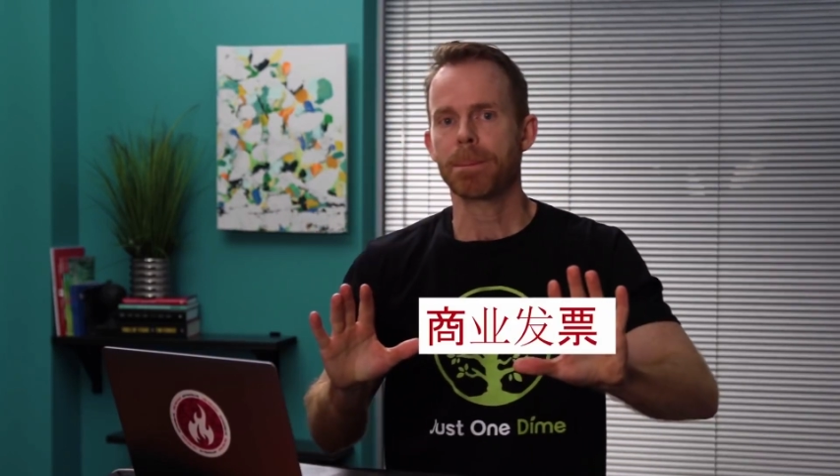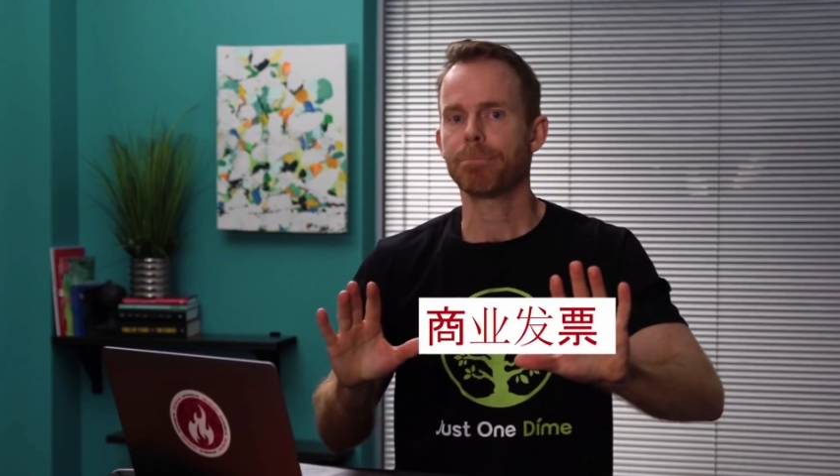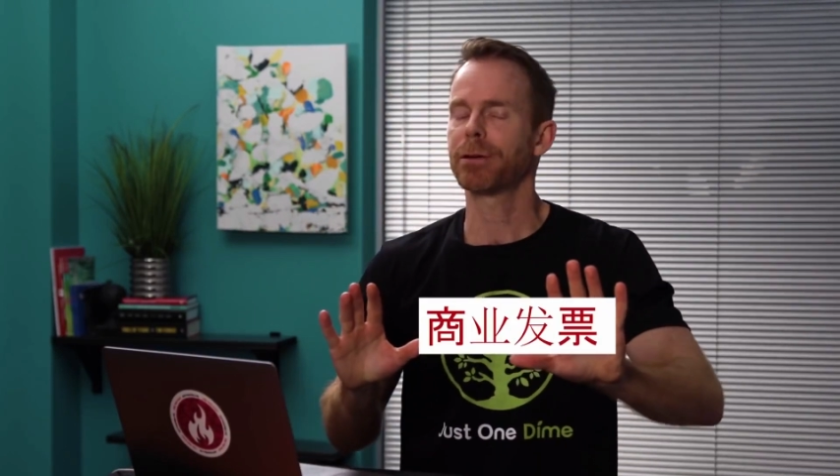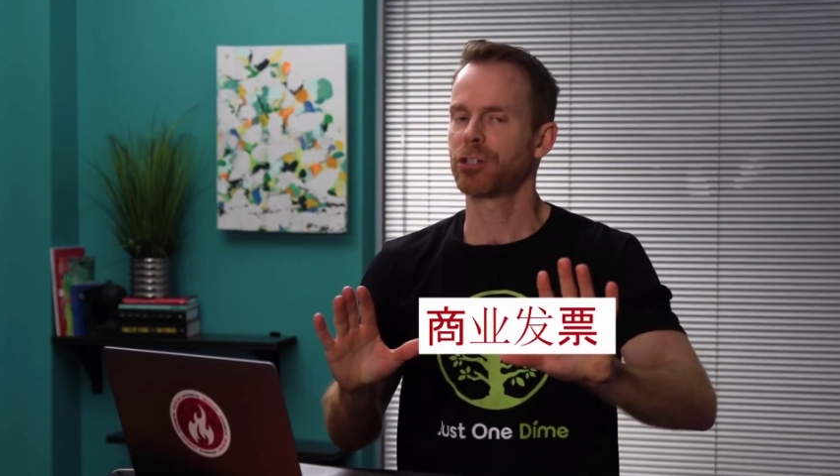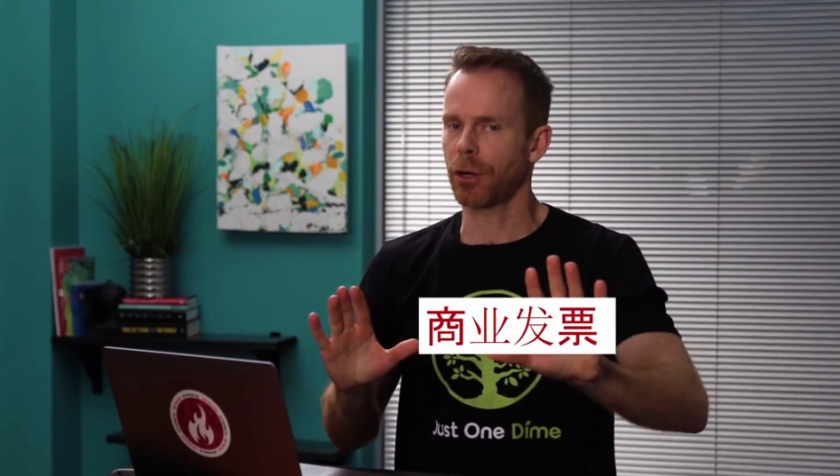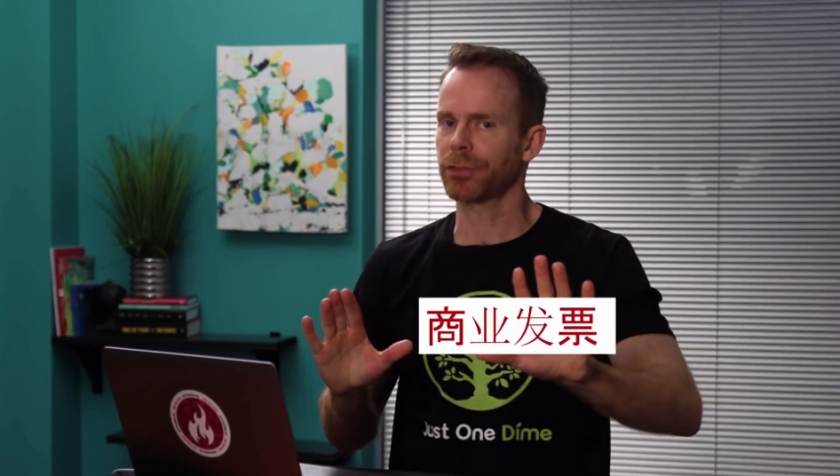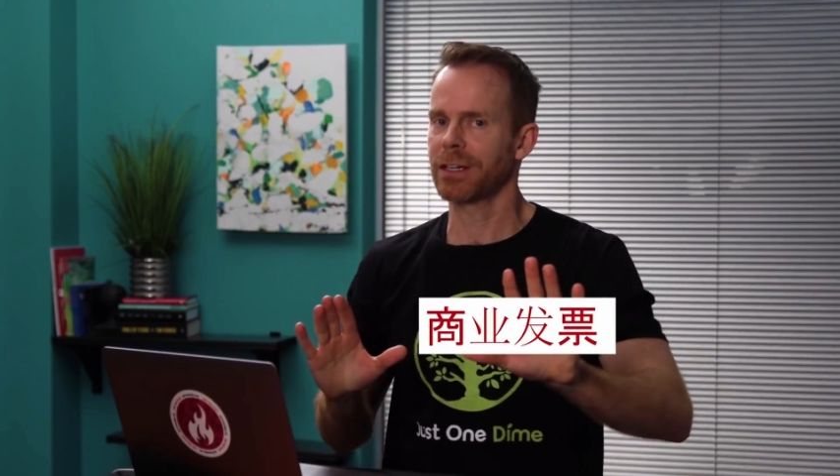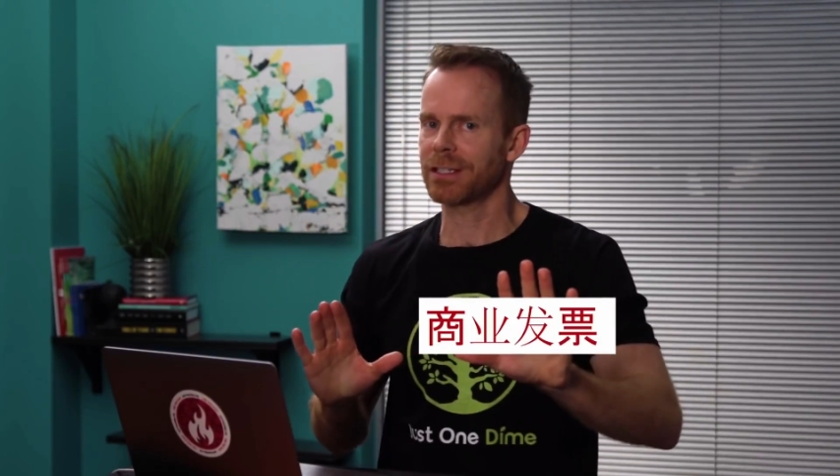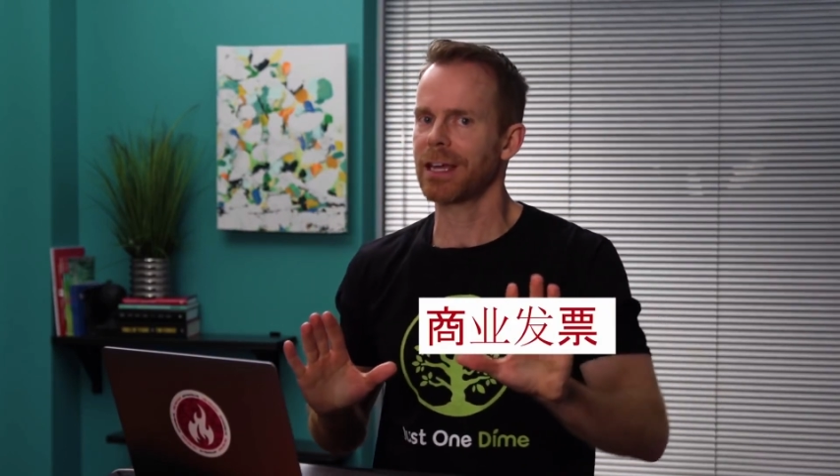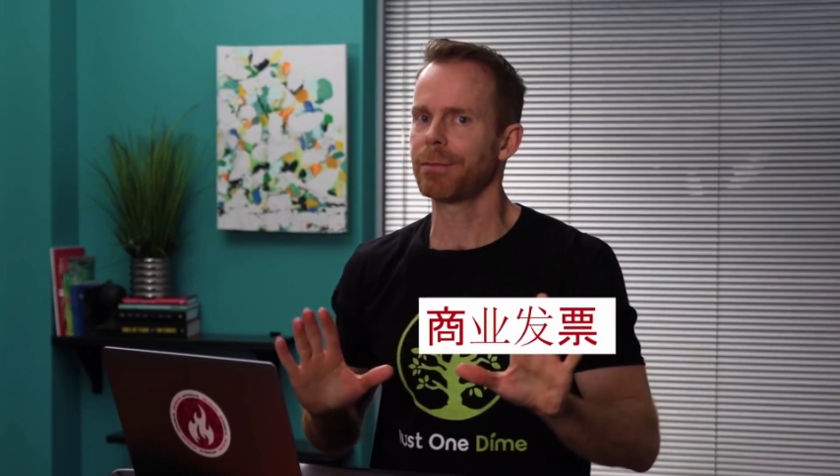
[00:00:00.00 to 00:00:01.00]
but you're also going
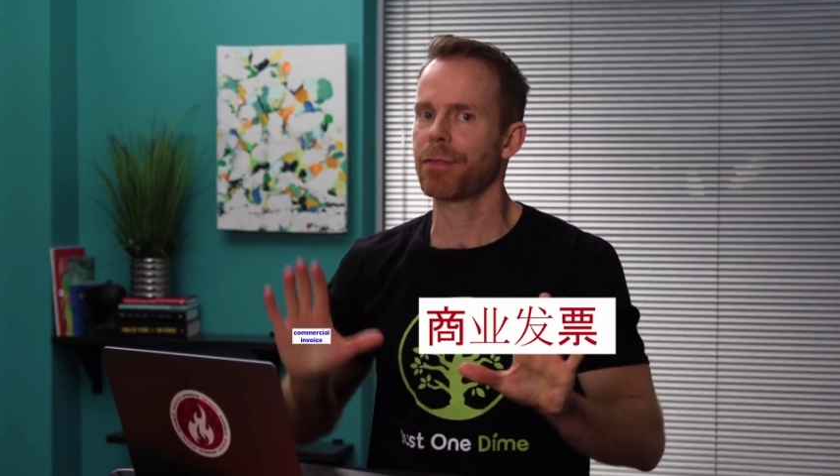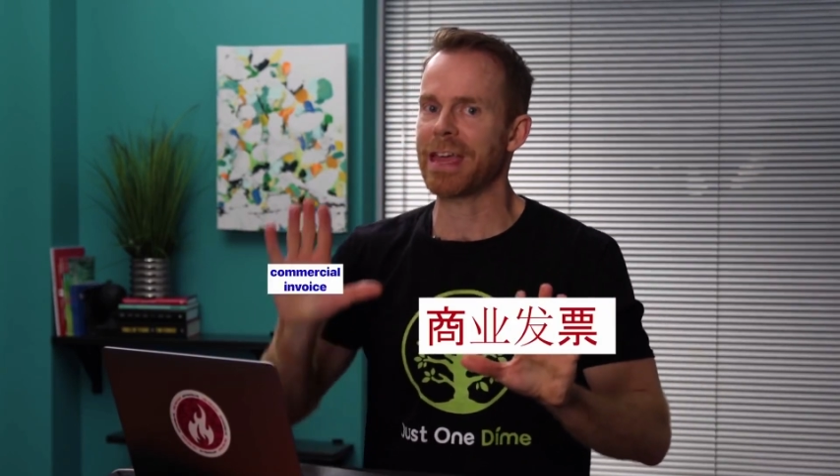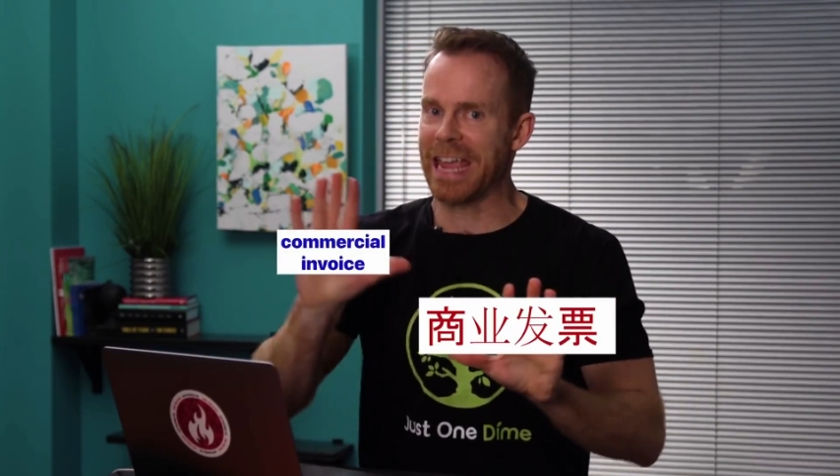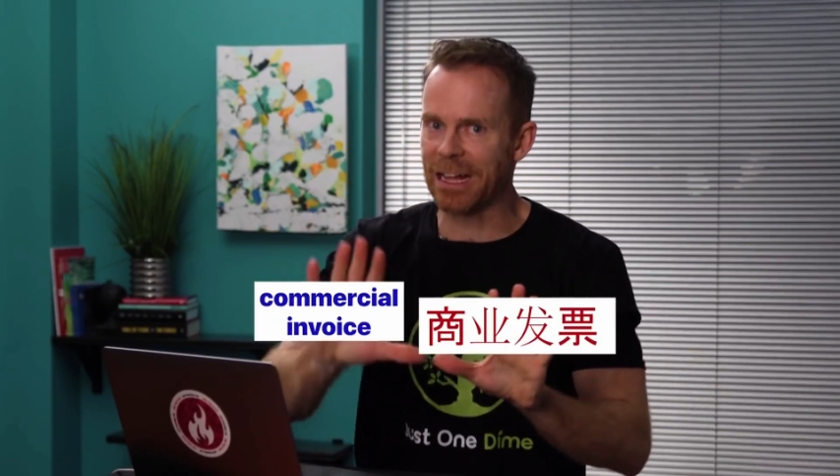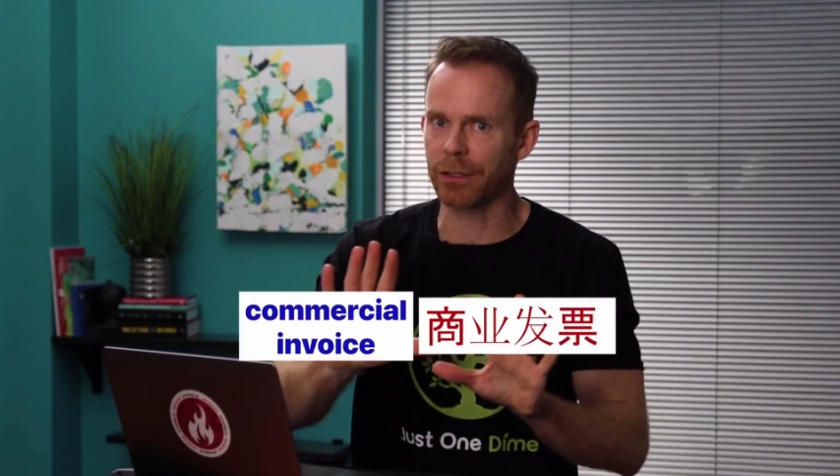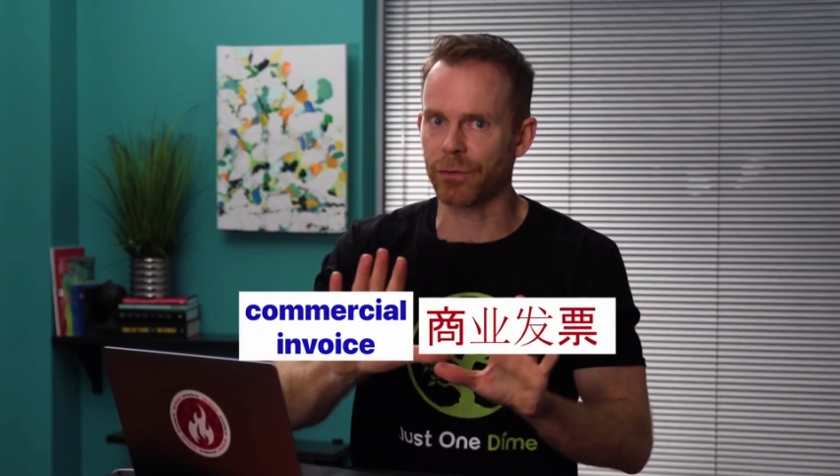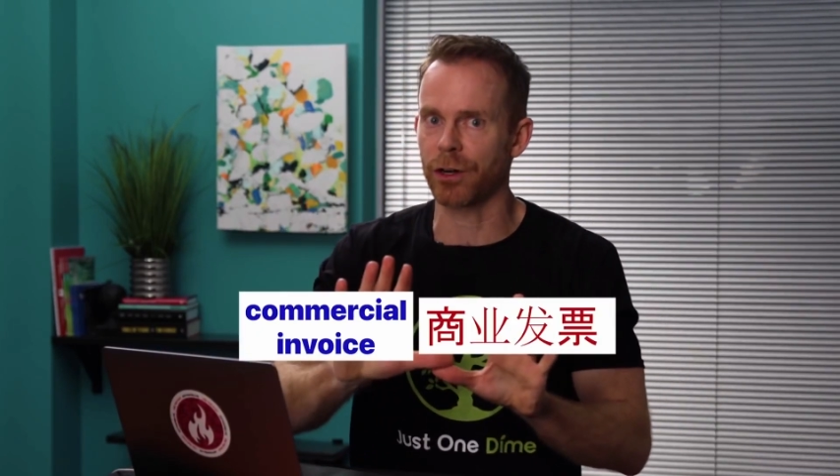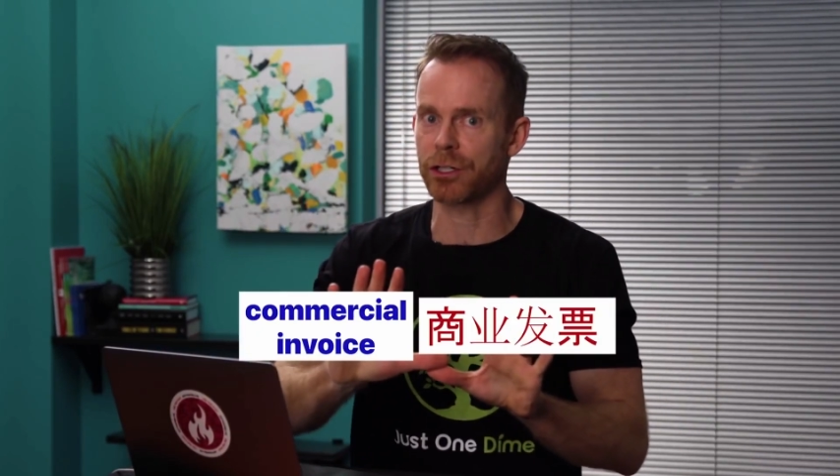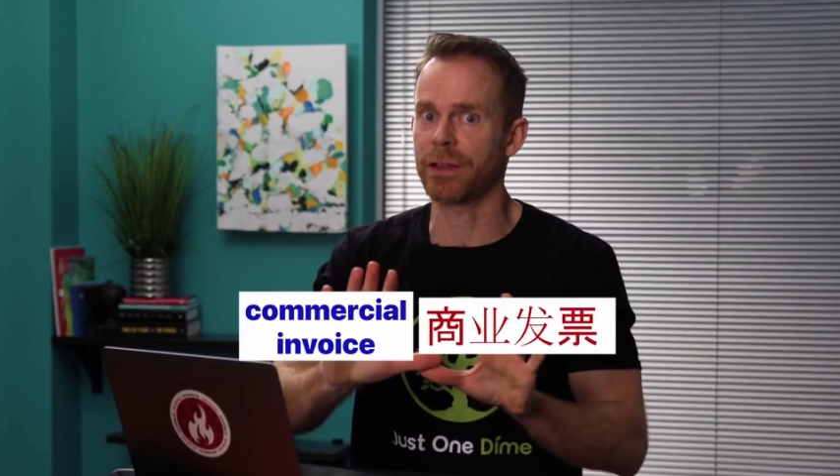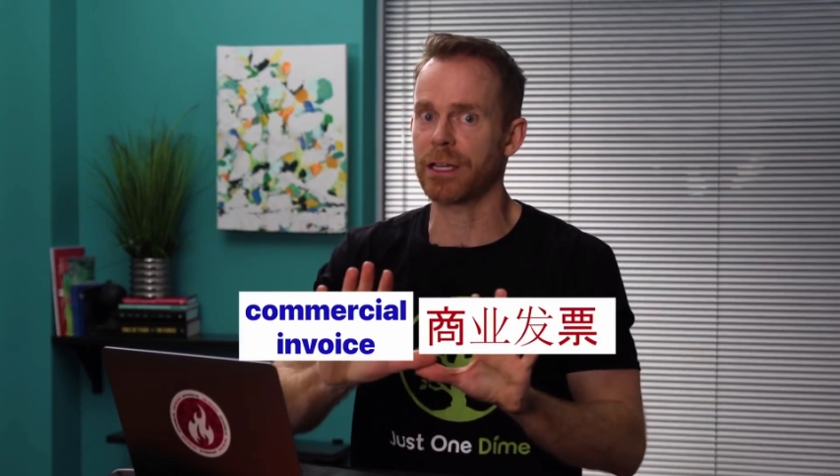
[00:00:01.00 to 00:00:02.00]
to send them the English version